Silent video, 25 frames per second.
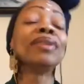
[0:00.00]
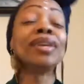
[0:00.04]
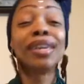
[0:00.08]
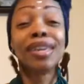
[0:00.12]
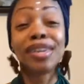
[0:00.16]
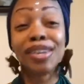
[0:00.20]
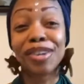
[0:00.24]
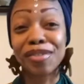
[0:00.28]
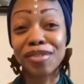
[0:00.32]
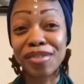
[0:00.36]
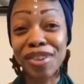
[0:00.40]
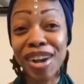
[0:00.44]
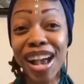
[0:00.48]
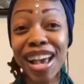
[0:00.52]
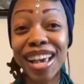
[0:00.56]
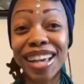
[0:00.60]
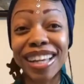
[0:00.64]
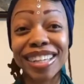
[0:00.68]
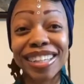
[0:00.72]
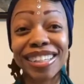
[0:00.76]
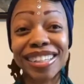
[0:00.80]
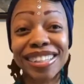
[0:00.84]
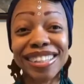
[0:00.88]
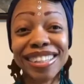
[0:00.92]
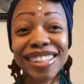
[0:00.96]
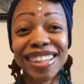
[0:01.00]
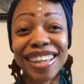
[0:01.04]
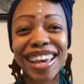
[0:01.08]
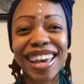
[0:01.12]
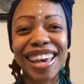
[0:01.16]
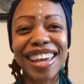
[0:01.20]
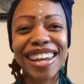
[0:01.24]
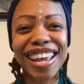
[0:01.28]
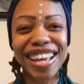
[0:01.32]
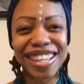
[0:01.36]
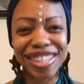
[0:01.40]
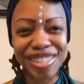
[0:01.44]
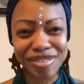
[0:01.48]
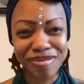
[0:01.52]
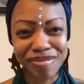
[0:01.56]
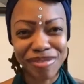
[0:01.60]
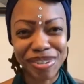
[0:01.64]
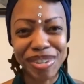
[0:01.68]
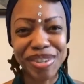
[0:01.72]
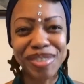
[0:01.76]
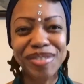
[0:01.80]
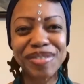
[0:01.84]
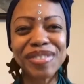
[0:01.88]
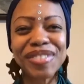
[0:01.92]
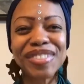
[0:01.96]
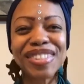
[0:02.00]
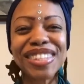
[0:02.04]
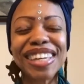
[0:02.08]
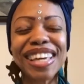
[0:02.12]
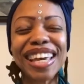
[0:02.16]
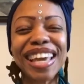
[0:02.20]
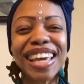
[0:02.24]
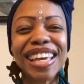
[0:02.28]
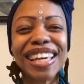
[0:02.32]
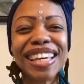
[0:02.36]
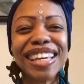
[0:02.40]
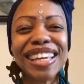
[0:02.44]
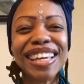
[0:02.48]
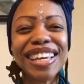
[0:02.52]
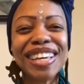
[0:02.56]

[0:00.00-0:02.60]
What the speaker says: You're right. And that's a beautiful thing.